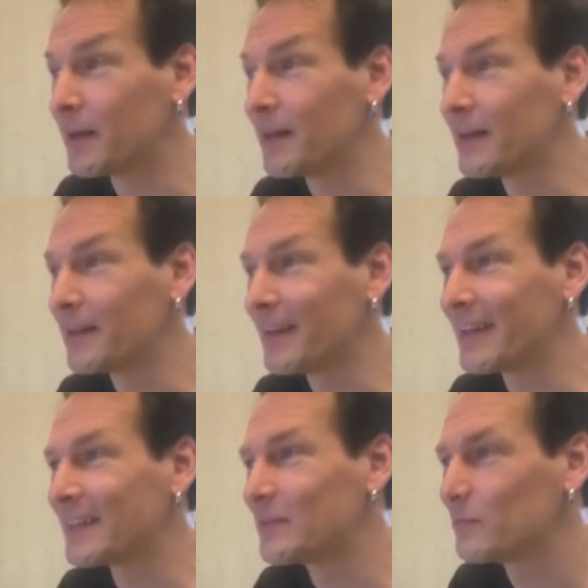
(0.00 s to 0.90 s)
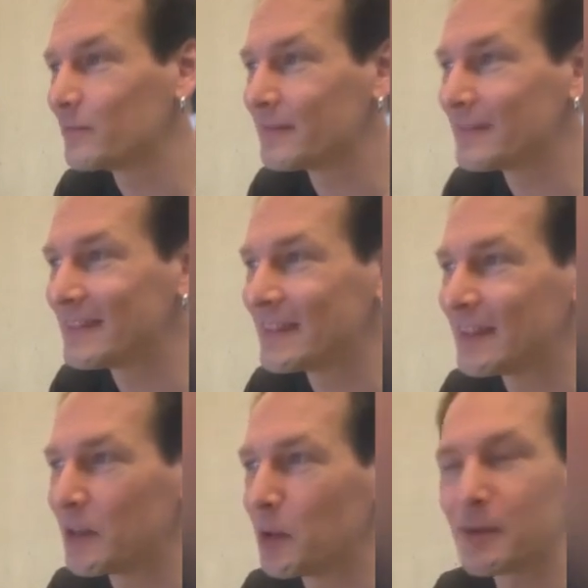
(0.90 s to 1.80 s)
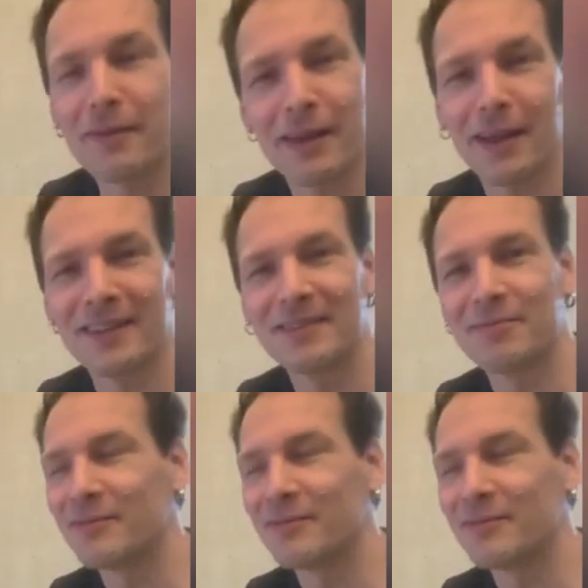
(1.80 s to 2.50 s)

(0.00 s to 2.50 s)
I like a lot of things